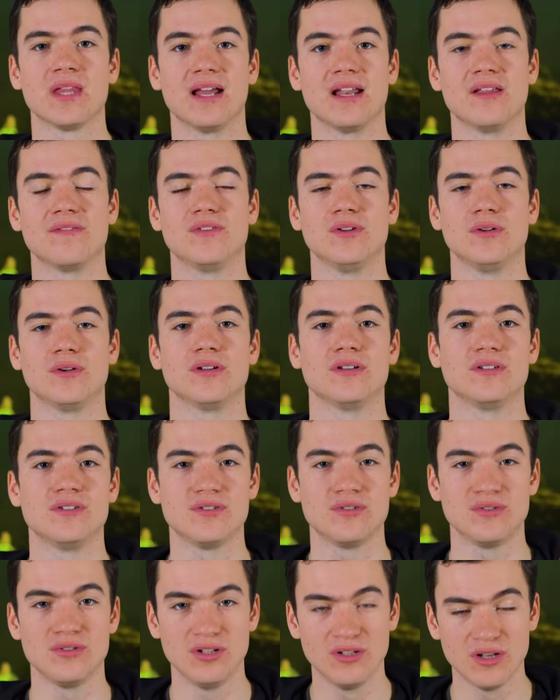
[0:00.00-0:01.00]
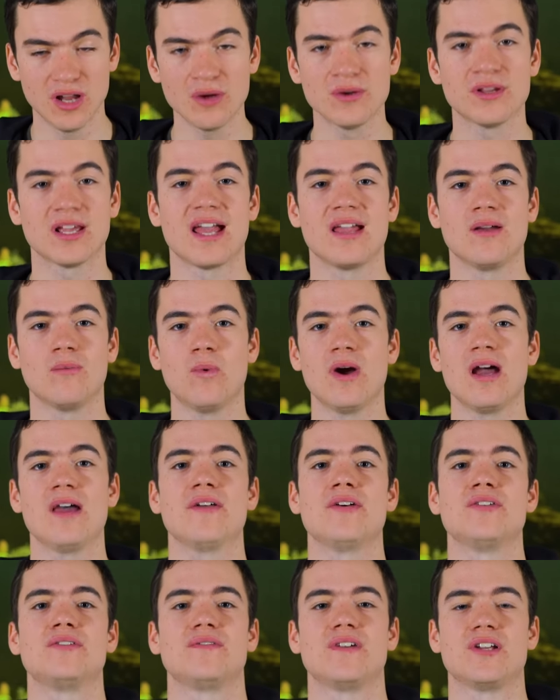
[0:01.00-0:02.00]
And if you can locate where
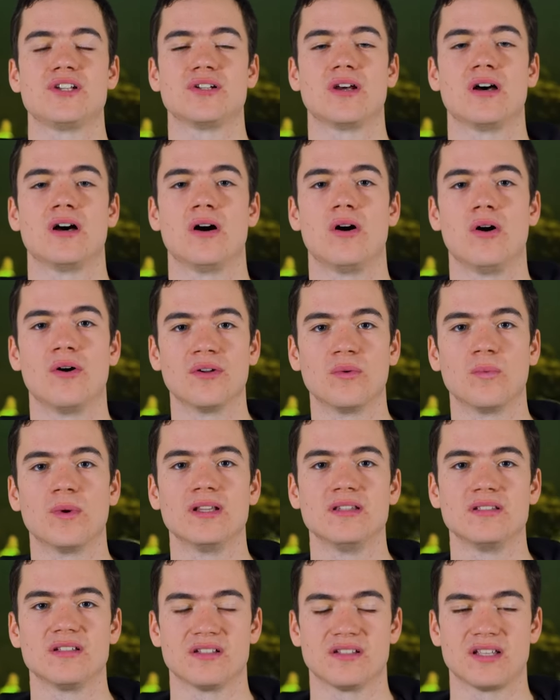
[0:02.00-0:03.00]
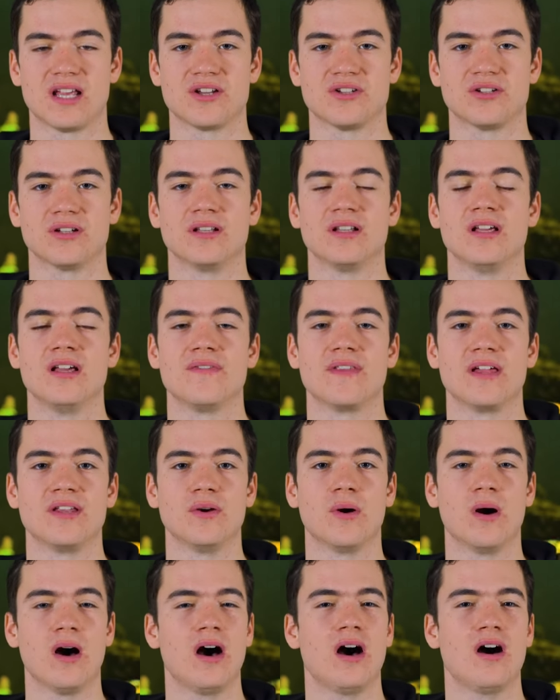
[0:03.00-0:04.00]
those fish are on a winter session, then
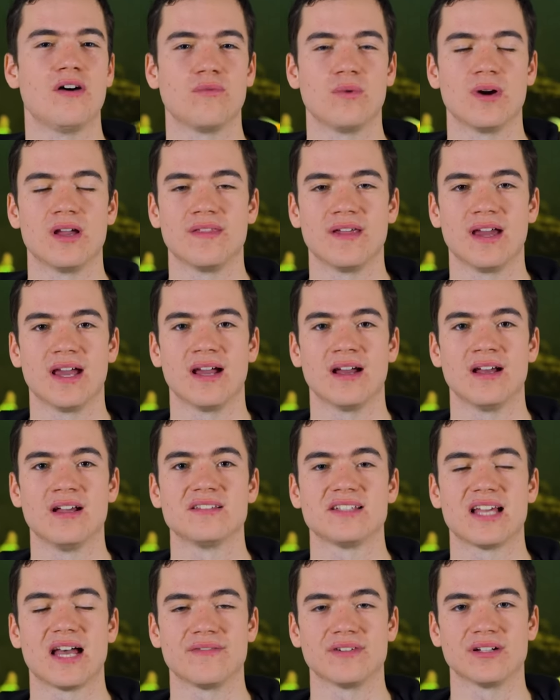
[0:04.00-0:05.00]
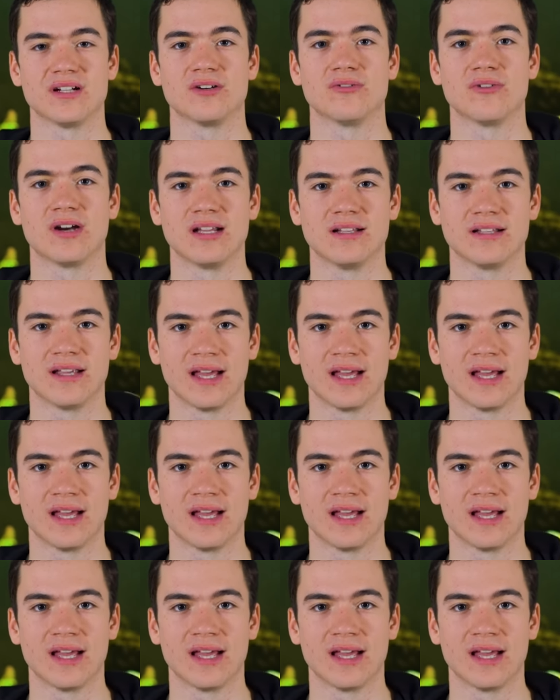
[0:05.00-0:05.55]
you're halfway there to having a great